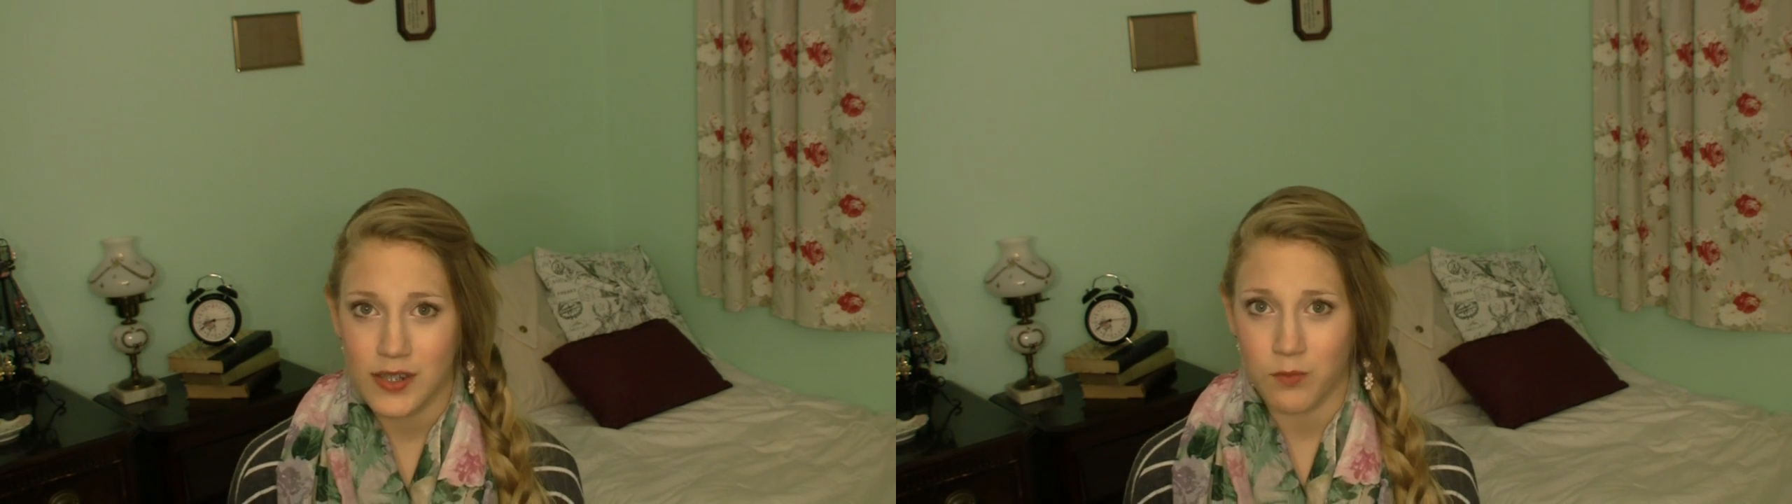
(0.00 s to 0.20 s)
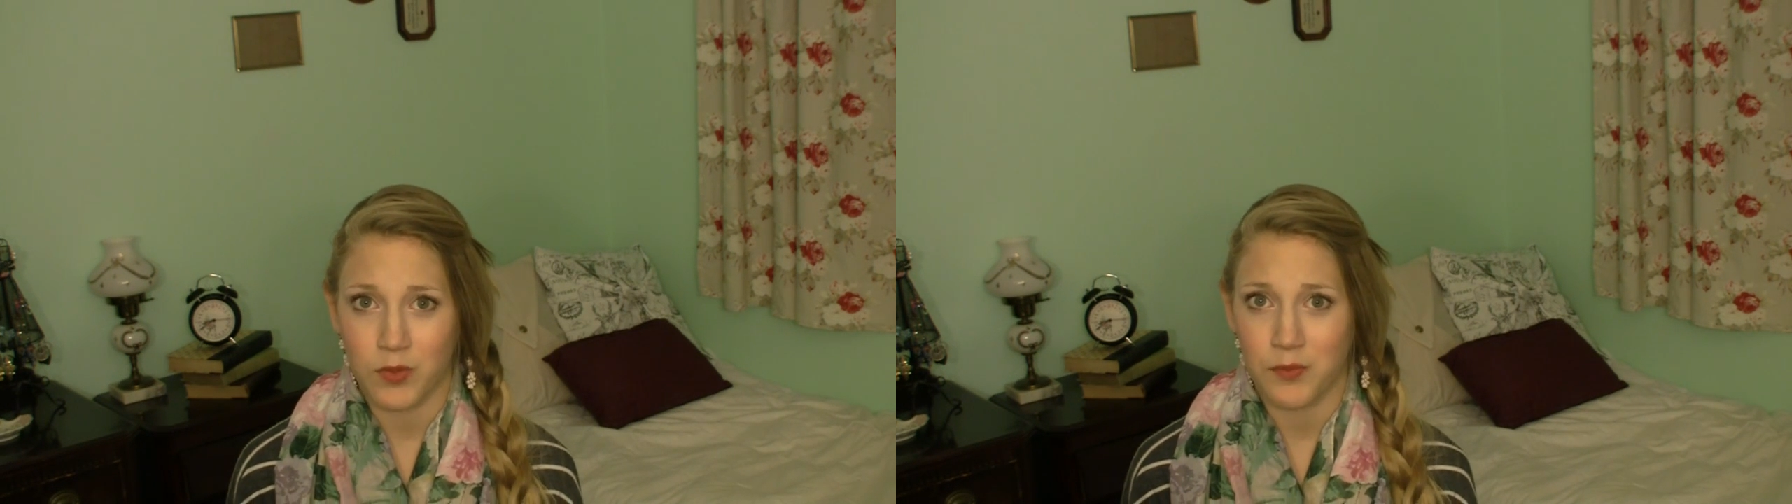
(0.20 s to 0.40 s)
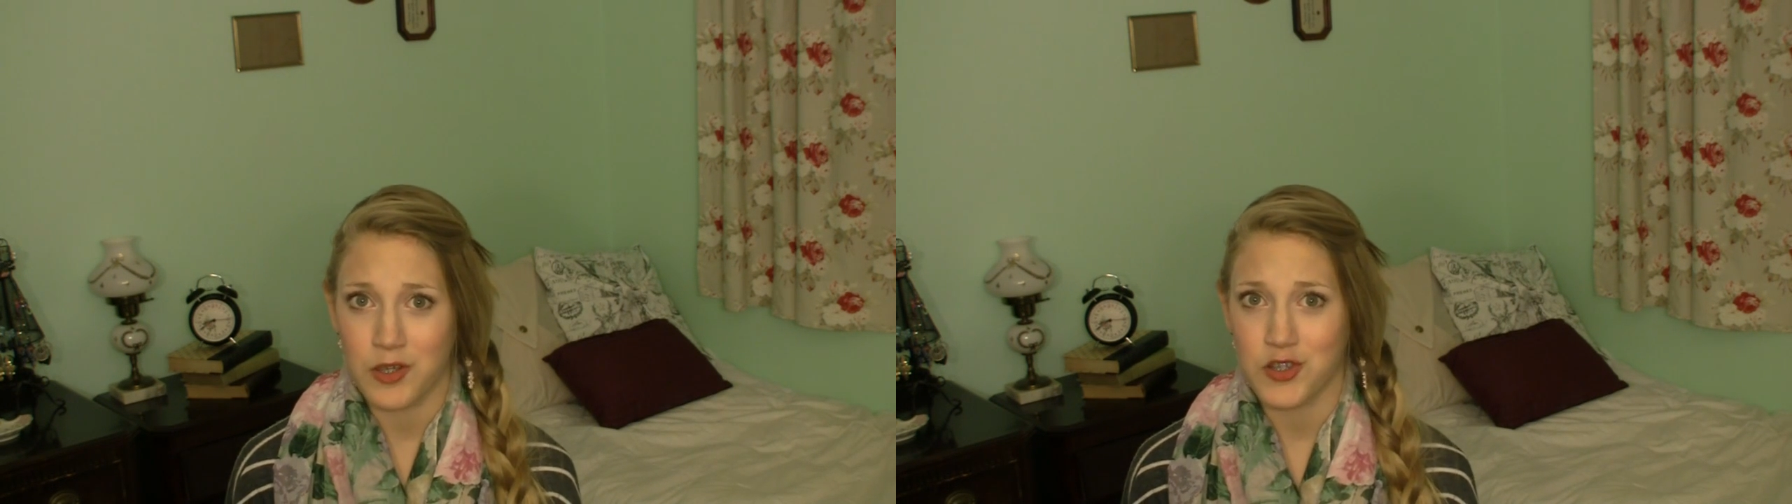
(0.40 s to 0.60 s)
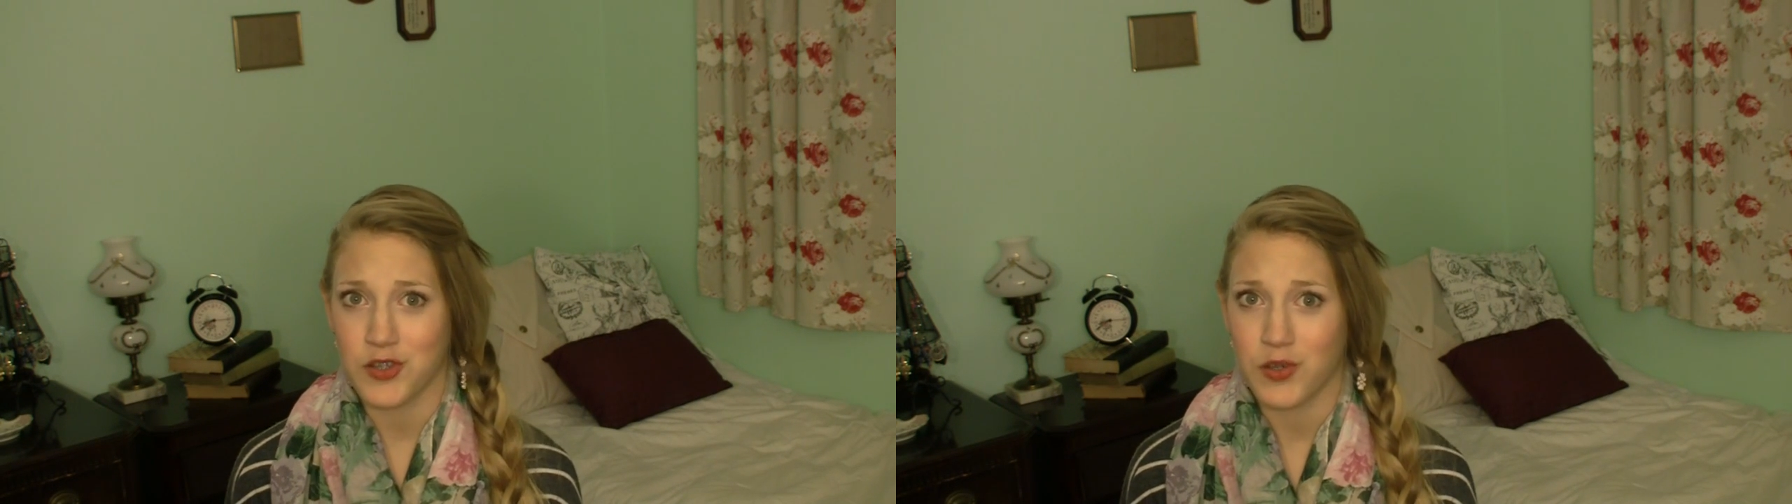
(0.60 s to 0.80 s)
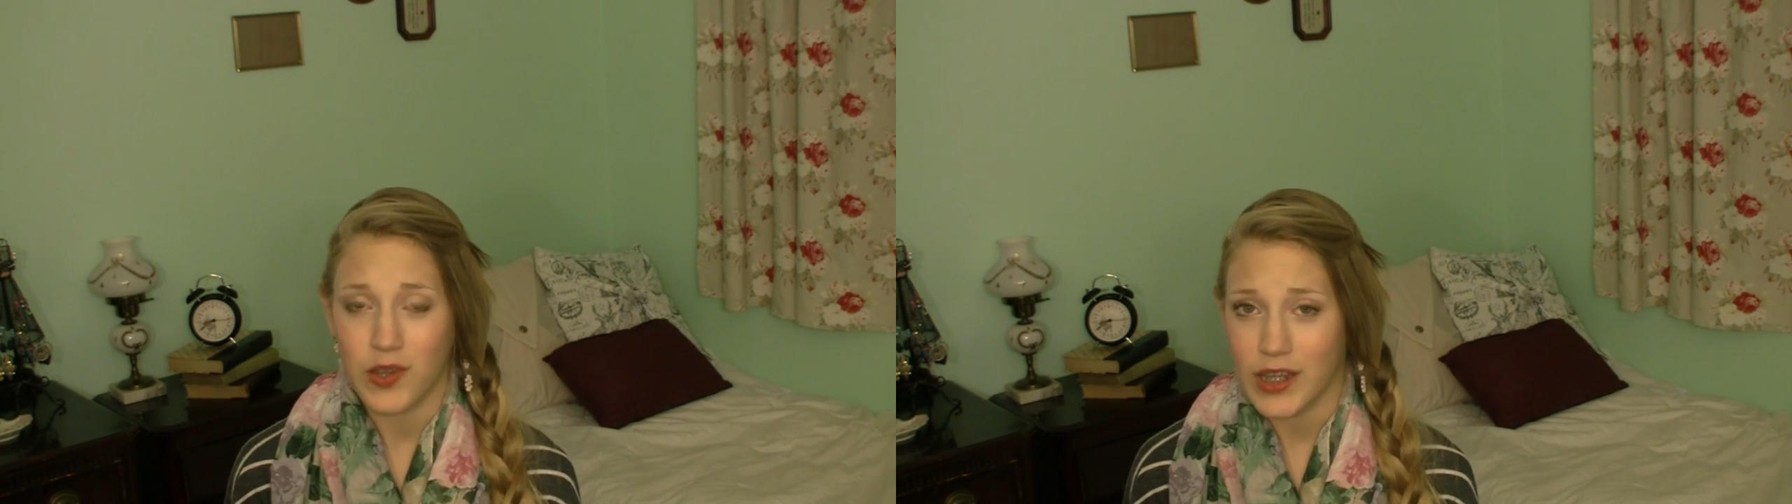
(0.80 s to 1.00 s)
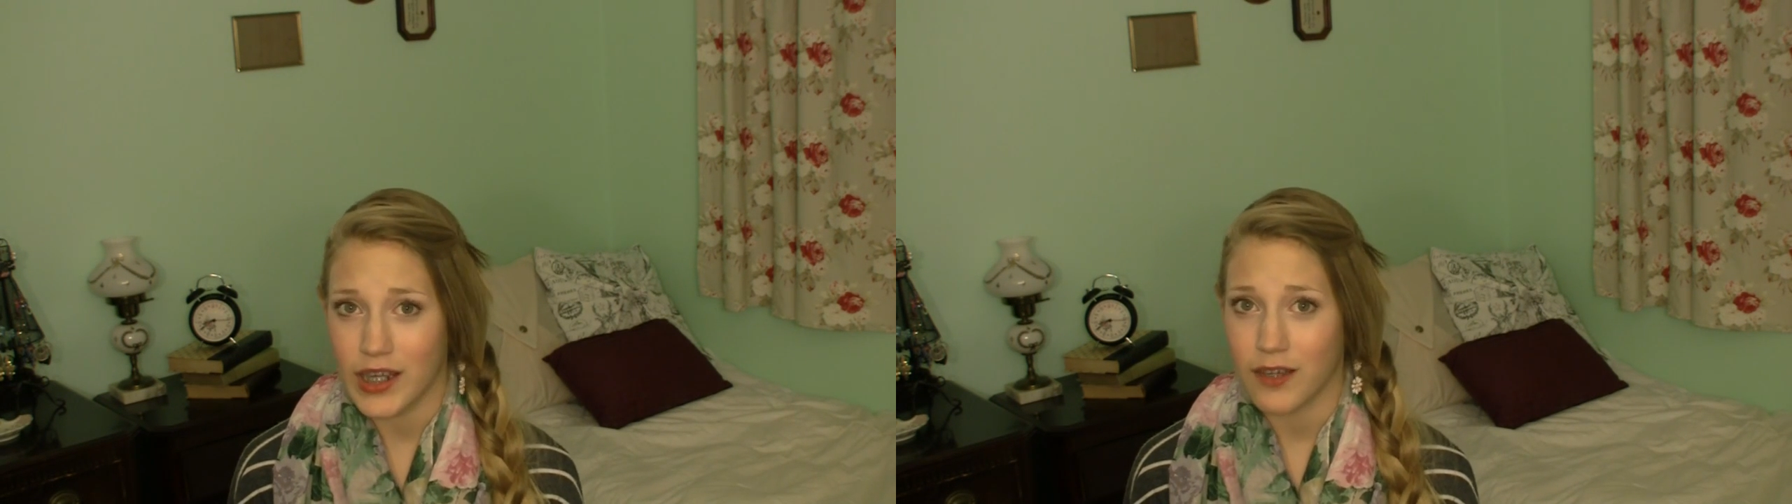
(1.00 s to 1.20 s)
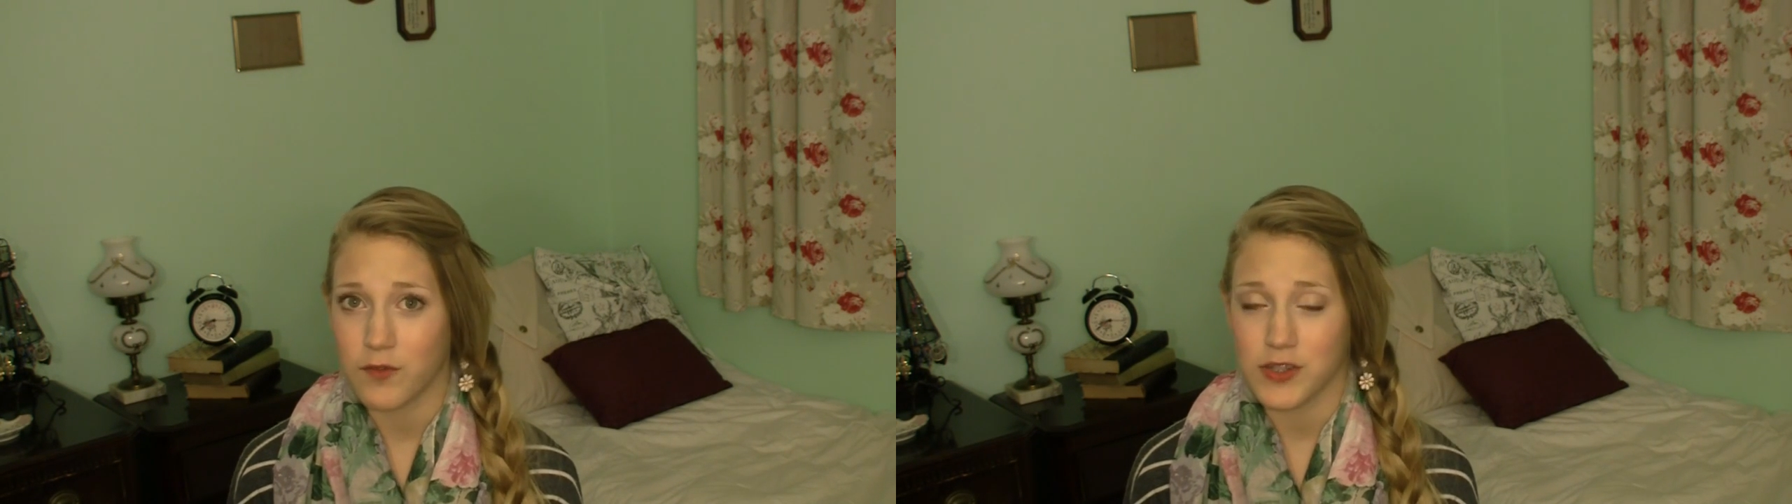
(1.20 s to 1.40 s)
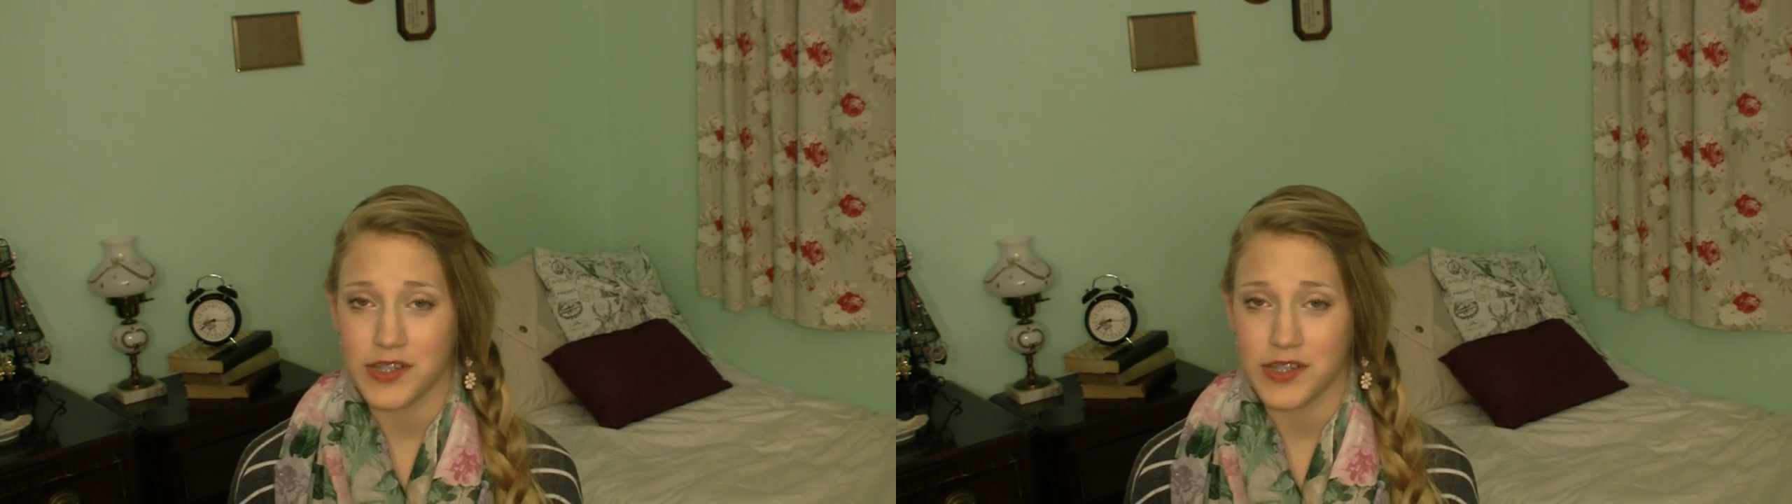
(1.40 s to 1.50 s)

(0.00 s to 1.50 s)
some promotional thing for